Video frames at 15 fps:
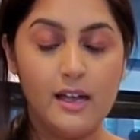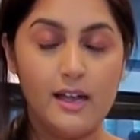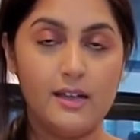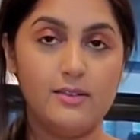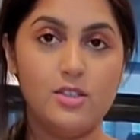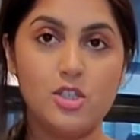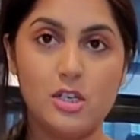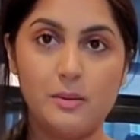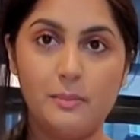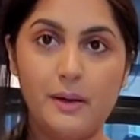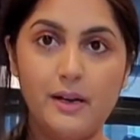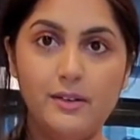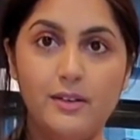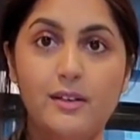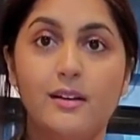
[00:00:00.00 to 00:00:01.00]
and the chili
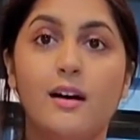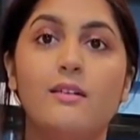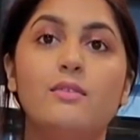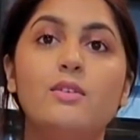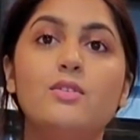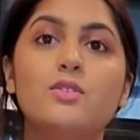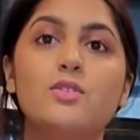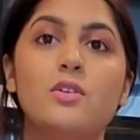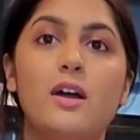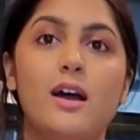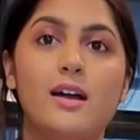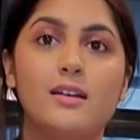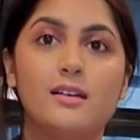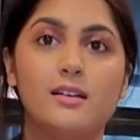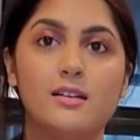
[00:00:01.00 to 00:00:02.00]
powder. I've also
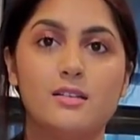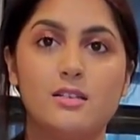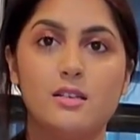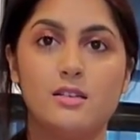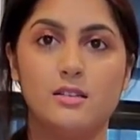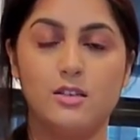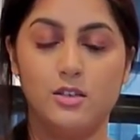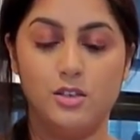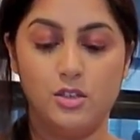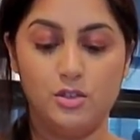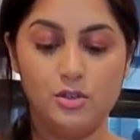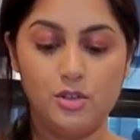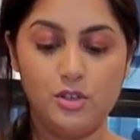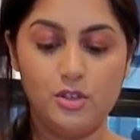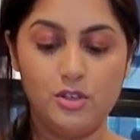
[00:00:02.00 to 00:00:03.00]
added the
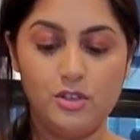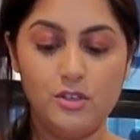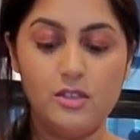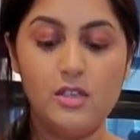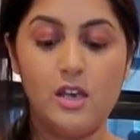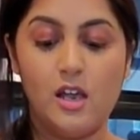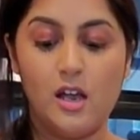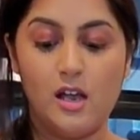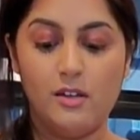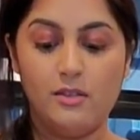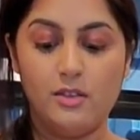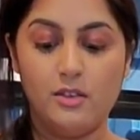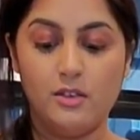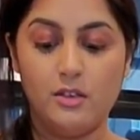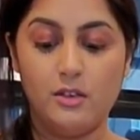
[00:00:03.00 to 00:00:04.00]
yogurt,
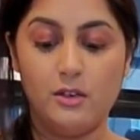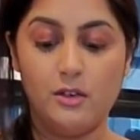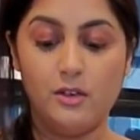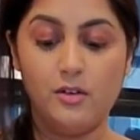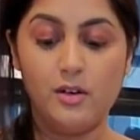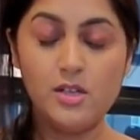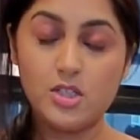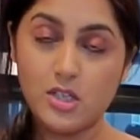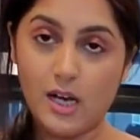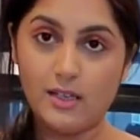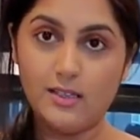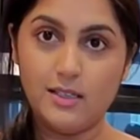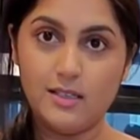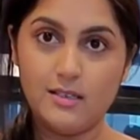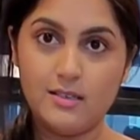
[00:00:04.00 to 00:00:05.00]
the crushed
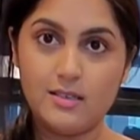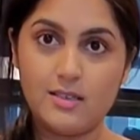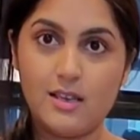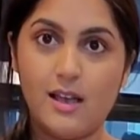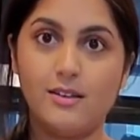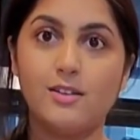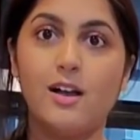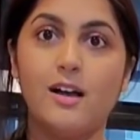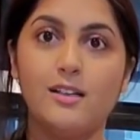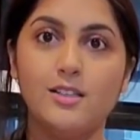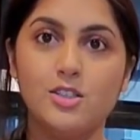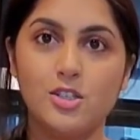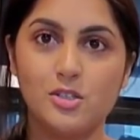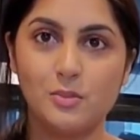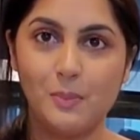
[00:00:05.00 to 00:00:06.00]
onions, and the garlic
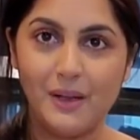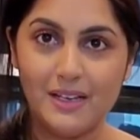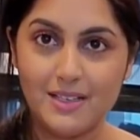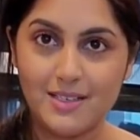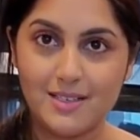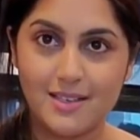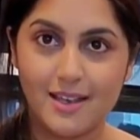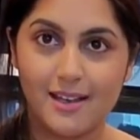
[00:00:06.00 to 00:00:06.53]
ginger paste.